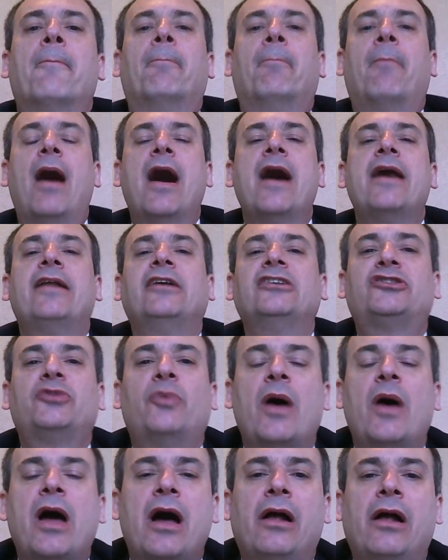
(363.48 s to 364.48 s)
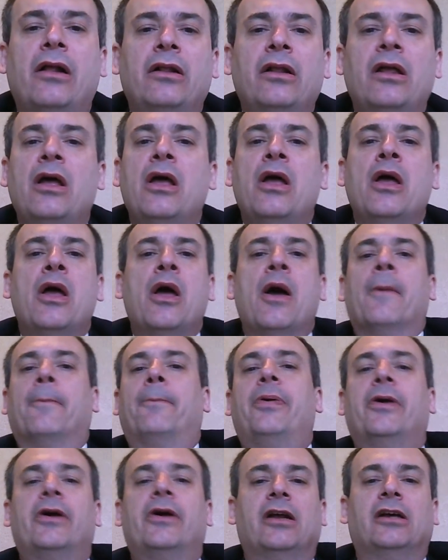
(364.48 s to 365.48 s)
might as well
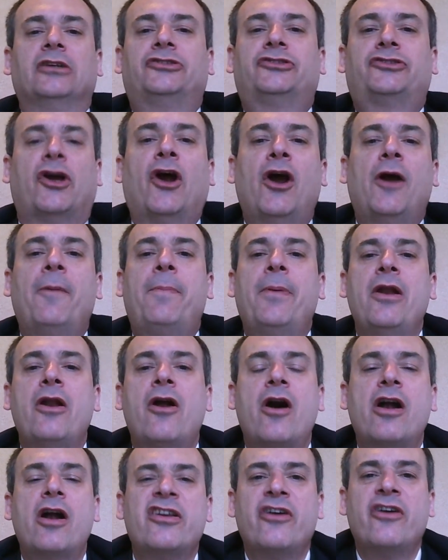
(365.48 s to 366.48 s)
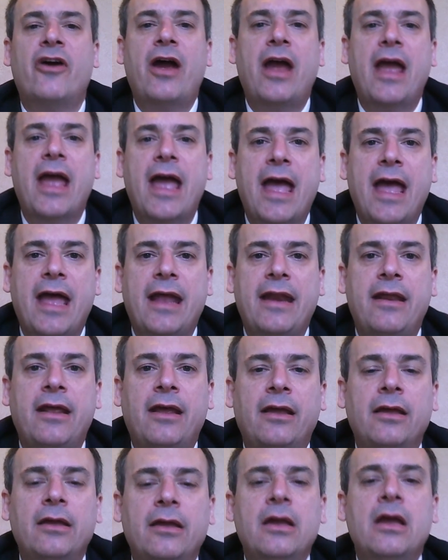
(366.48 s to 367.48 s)
put a turban on your
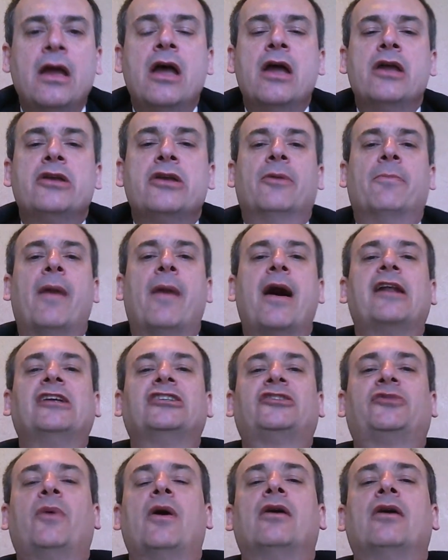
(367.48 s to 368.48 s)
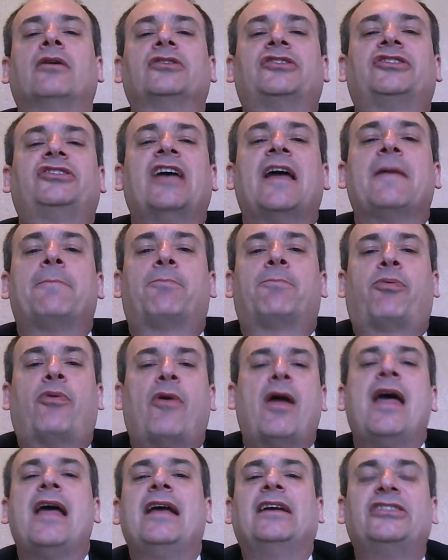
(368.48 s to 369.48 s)
head. You might as well say,
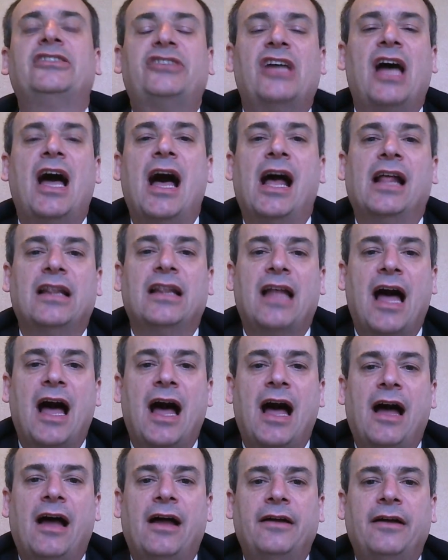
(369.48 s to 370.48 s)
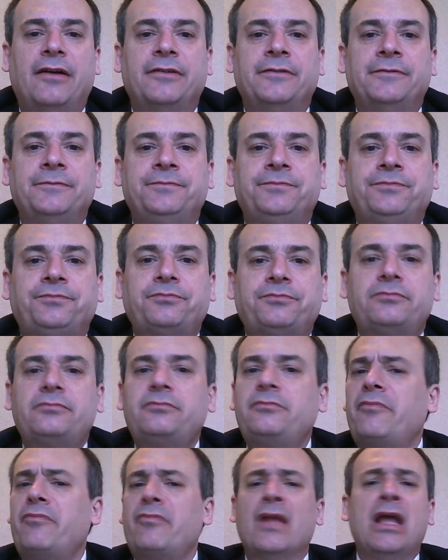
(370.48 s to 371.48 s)
Praise Allah.
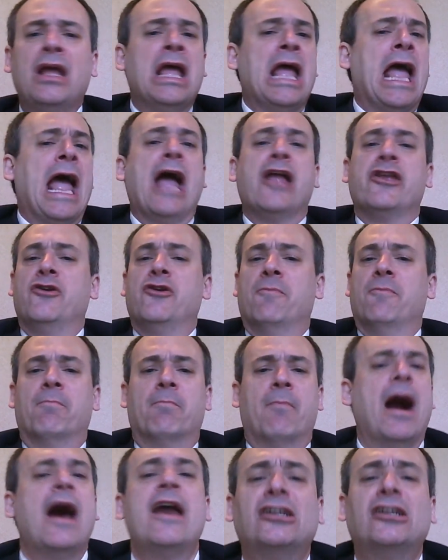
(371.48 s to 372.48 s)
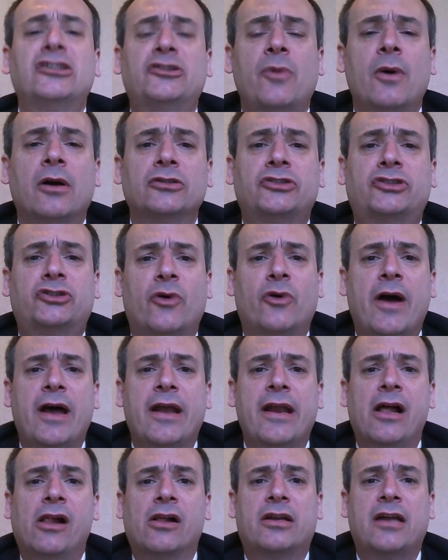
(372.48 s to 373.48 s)
And you might as well
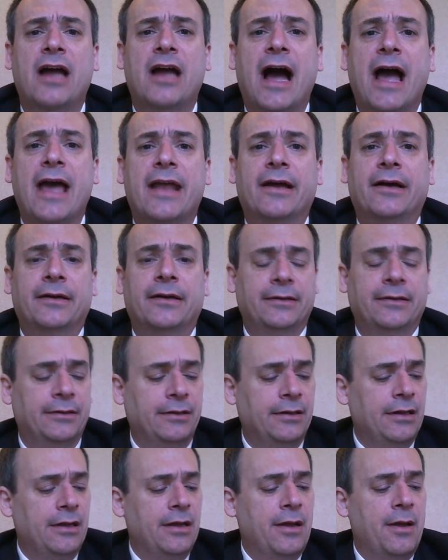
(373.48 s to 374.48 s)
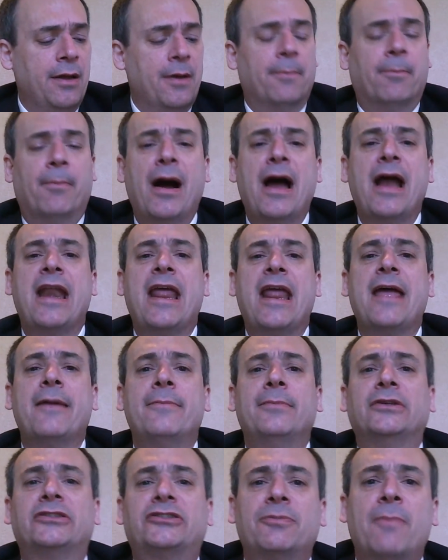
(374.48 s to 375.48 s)
join Al Qaeda. My
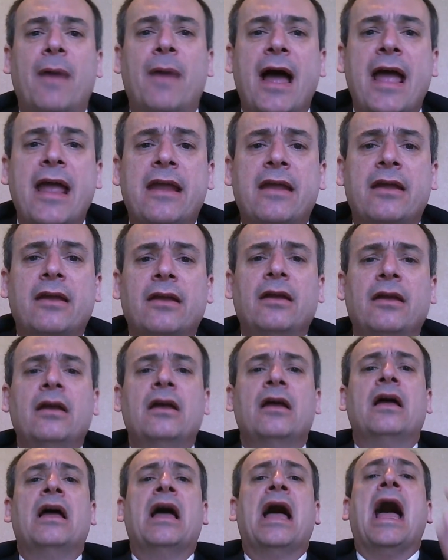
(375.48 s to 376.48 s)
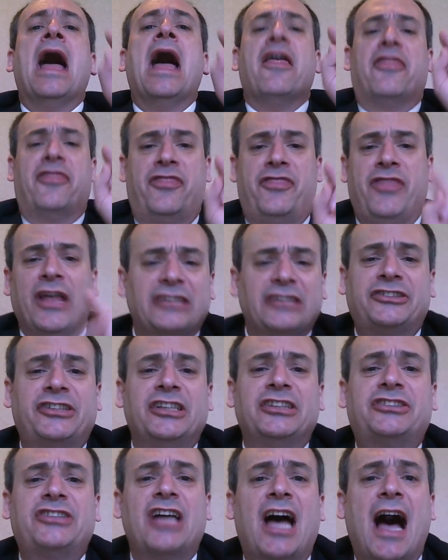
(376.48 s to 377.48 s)
name is Mike. This
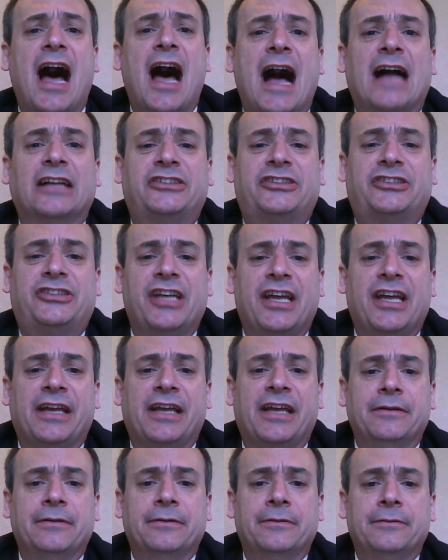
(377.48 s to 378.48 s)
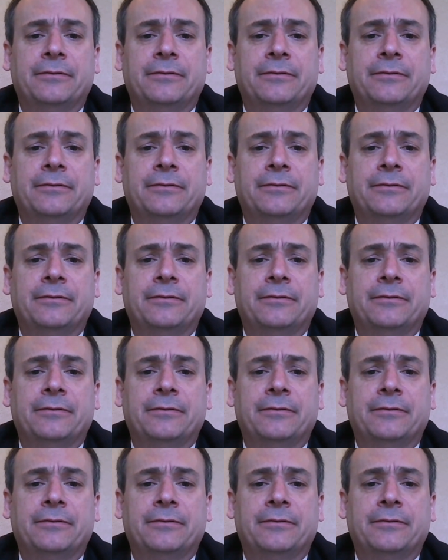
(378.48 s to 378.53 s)
is the hot seat.